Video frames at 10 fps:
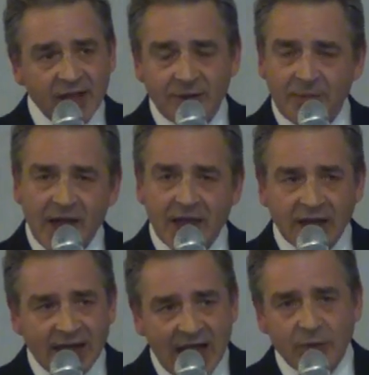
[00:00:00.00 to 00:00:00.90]
and by
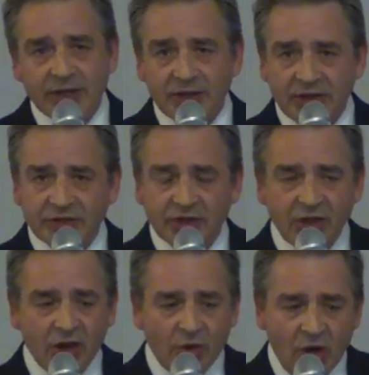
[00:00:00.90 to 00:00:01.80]
allowing this to
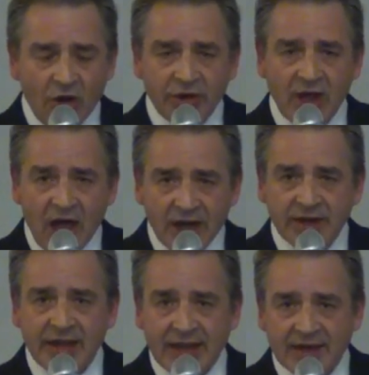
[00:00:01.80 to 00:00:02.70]
go
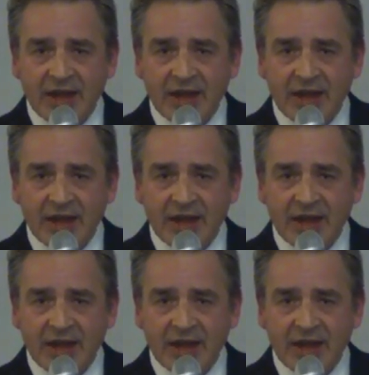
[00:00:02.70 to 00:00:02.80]
on